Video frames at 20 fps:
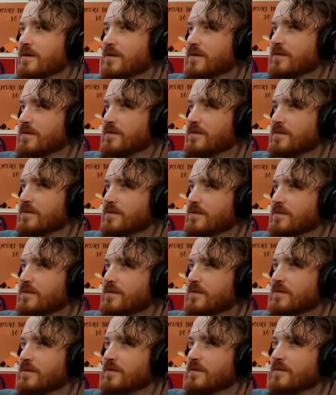
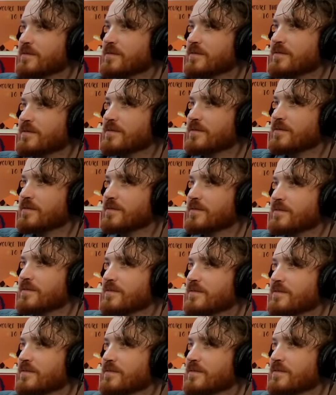
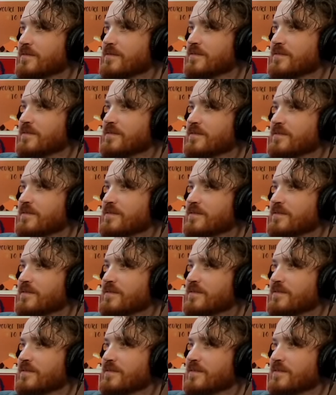
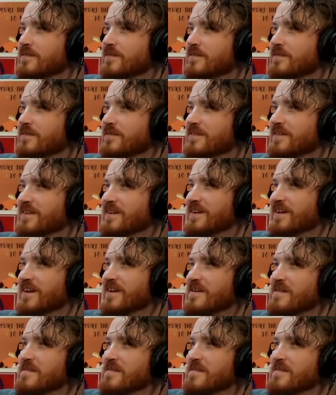This person isn't speaking.